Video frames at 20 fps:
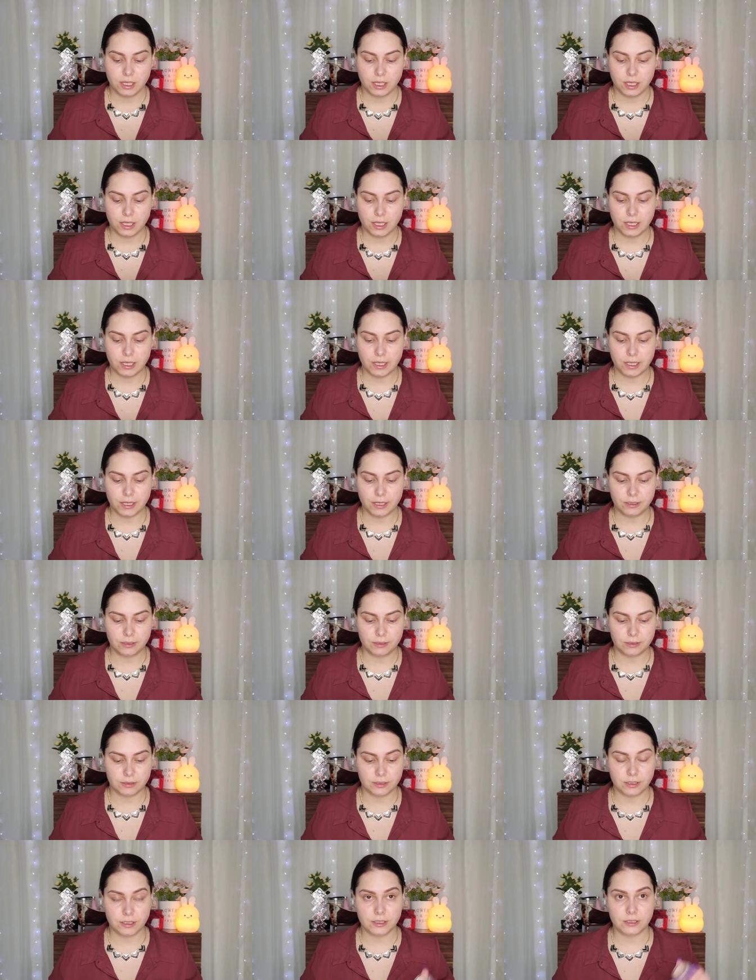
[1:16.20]
And
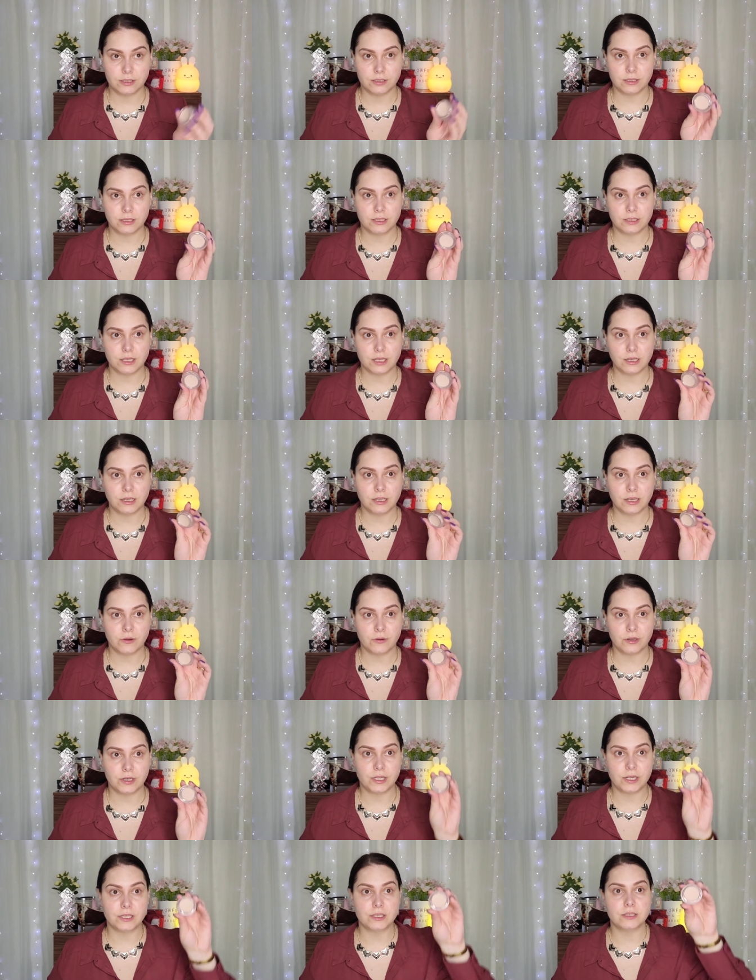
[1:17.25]
it's exactly how
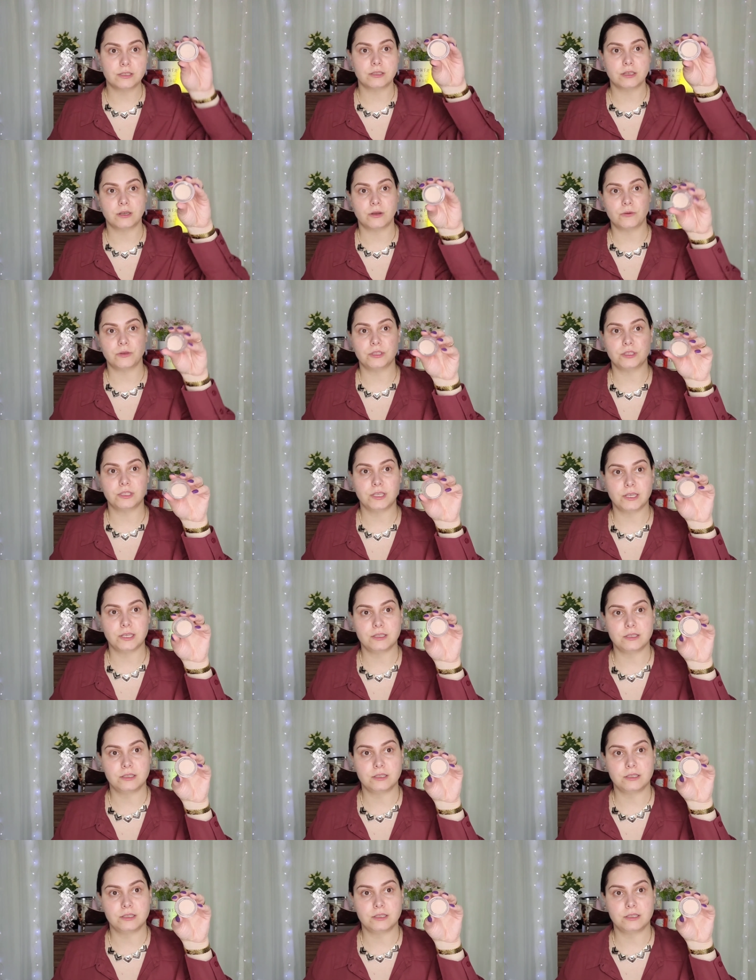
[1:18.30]
it is, how it says.